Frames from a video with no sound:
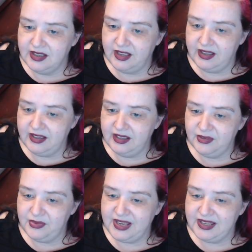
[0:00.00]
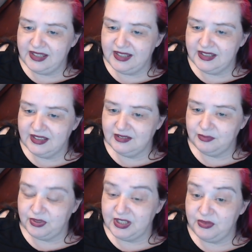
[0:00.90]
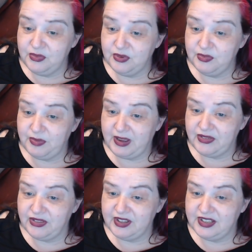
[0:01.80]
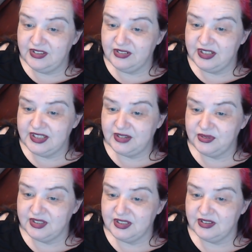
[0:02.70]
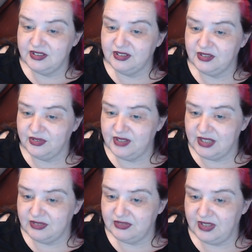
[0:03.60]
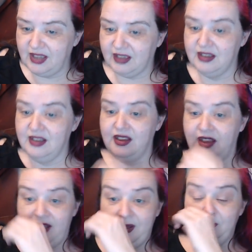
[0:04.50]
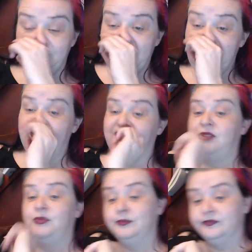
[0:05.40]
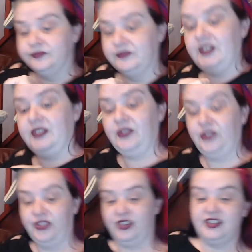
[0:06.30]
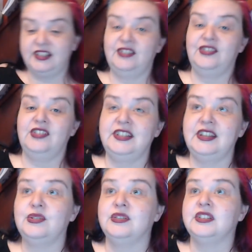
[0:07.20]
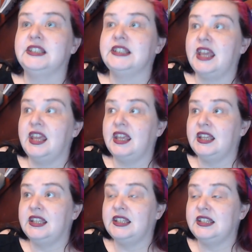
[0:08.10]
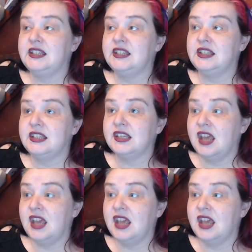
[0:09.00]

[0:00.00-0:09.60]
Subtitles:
Wendy, it's pretty warm, about 33 Celsius. Good grief. Yeah. Well, 33 Celsius is